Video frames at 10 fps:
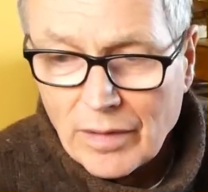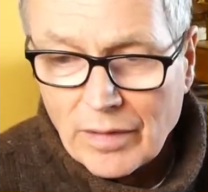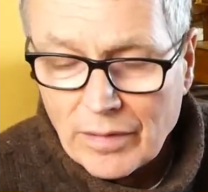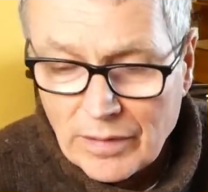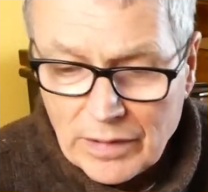
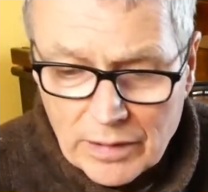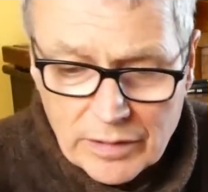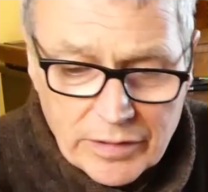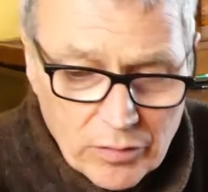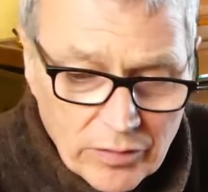the
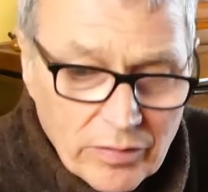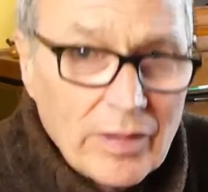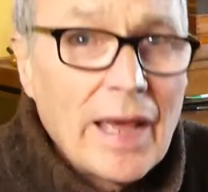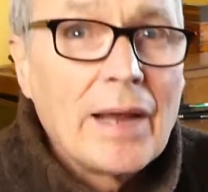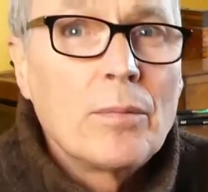idea is
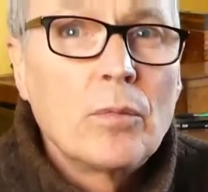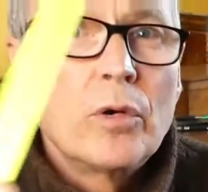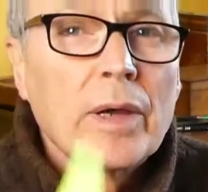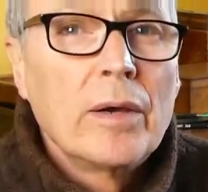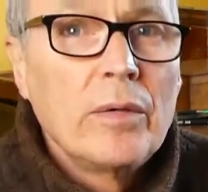that will
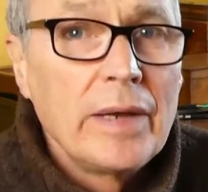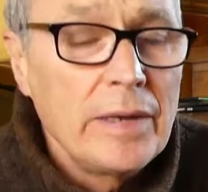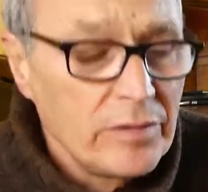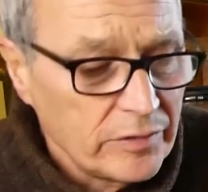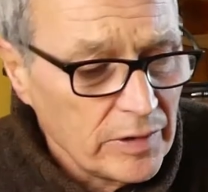go
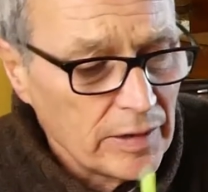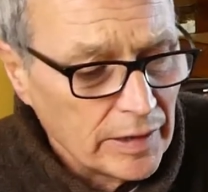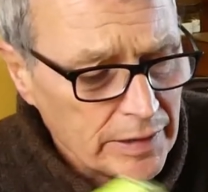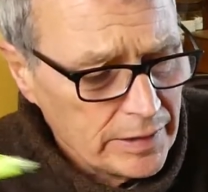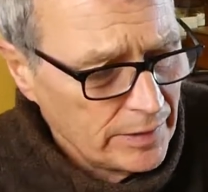
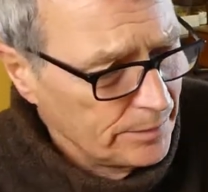inside.